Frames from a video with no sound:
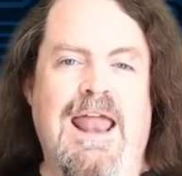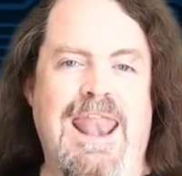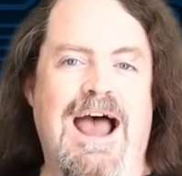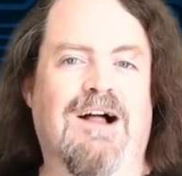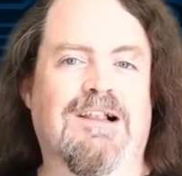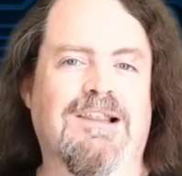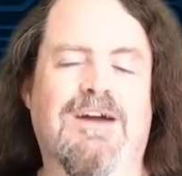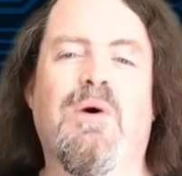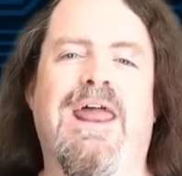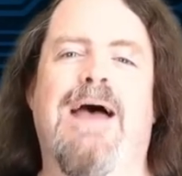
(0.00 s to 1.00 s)
Now, look
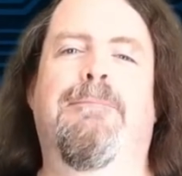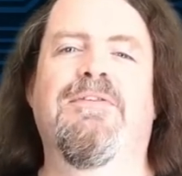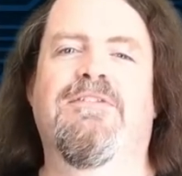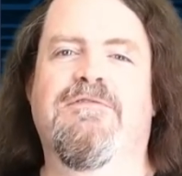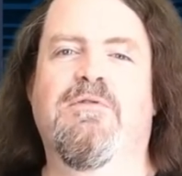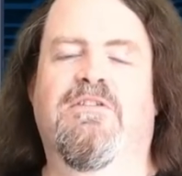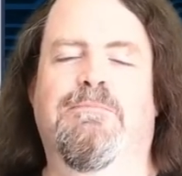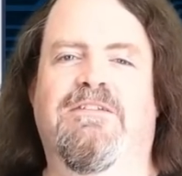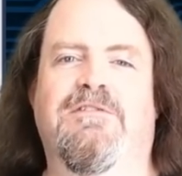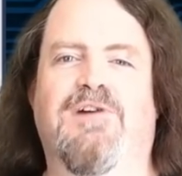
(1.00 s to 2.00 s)
at what happens if we
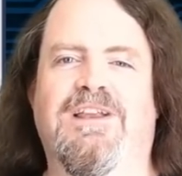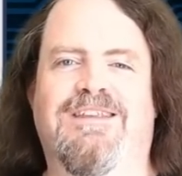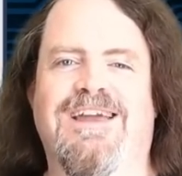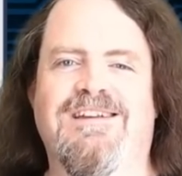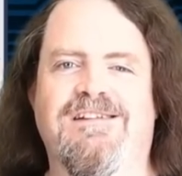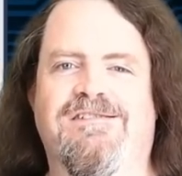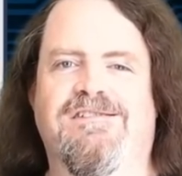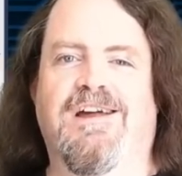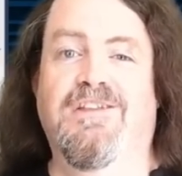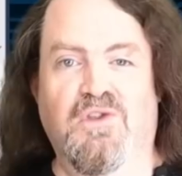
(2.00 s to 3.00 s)
specify
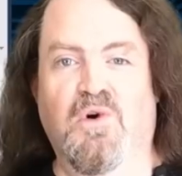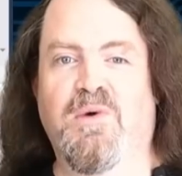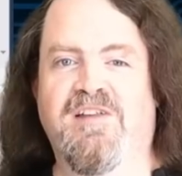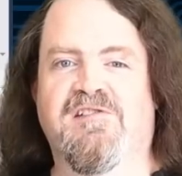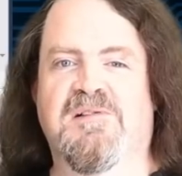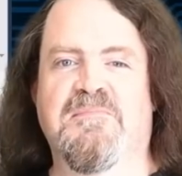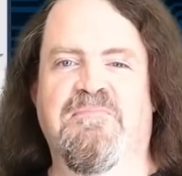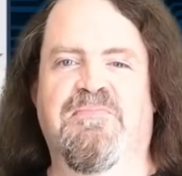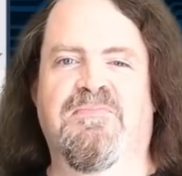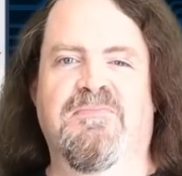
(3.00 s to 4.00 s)
Danish and Norwegian.
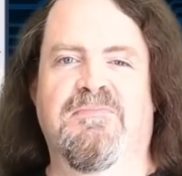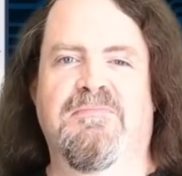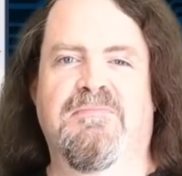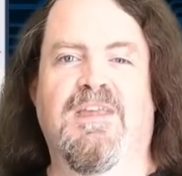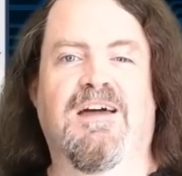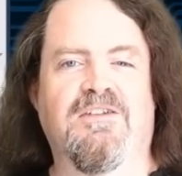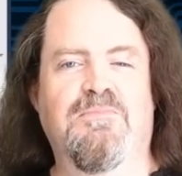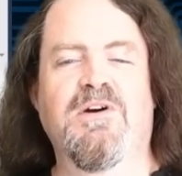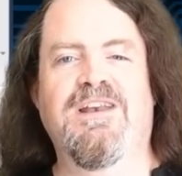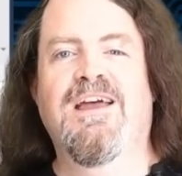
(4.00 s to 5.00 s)
Now, at this
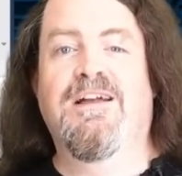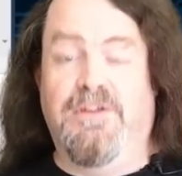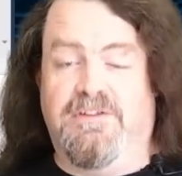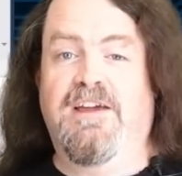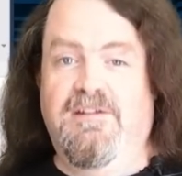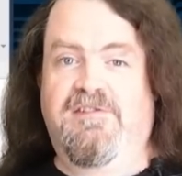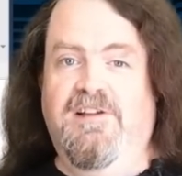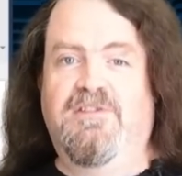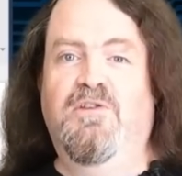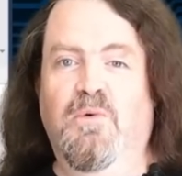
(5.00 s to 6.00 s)
point, the Danish
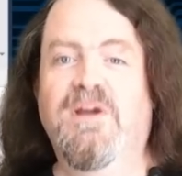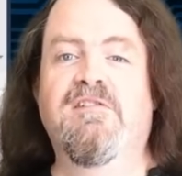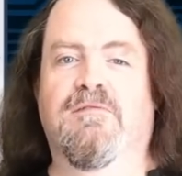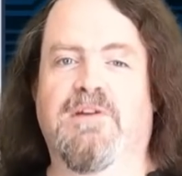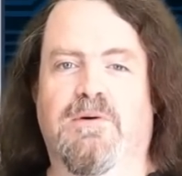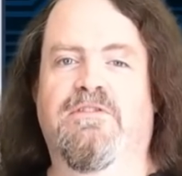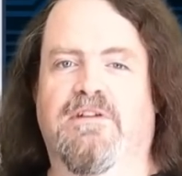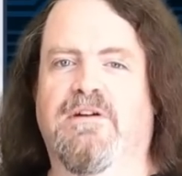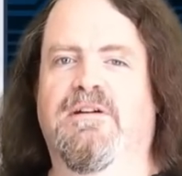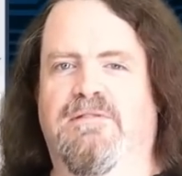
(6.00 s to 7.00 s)
and Norwegian viewers are
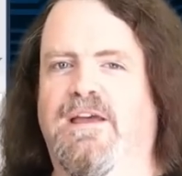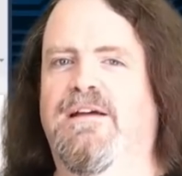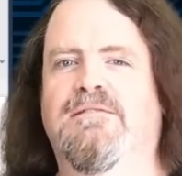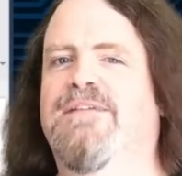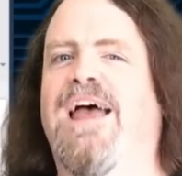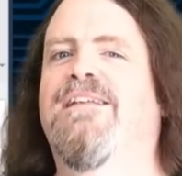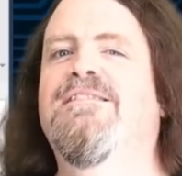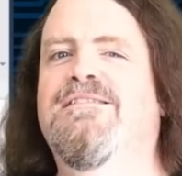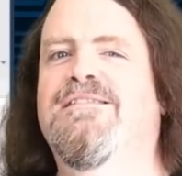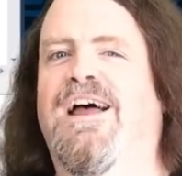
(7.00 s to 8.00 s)
going, yeah,
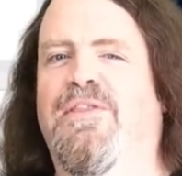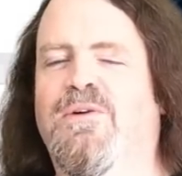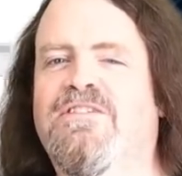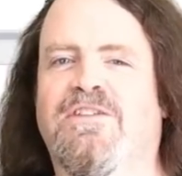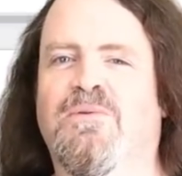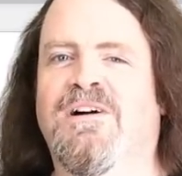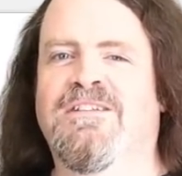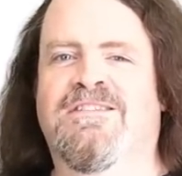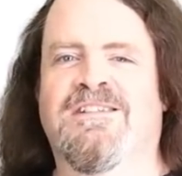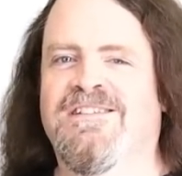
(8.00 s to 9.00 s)
and the rest of the world
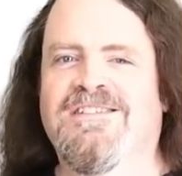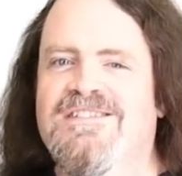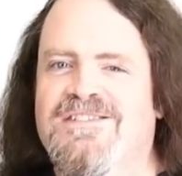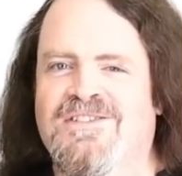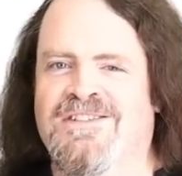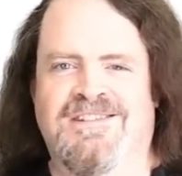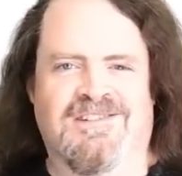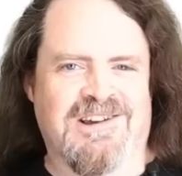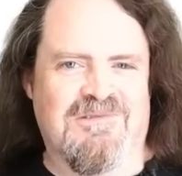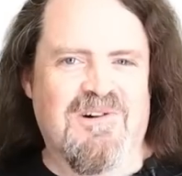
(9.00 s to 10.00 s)
is going,
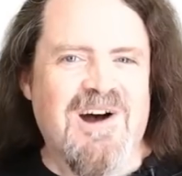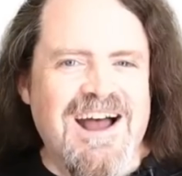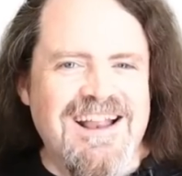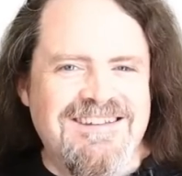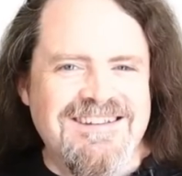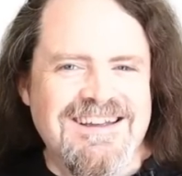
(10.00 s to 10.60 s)
sorry, what?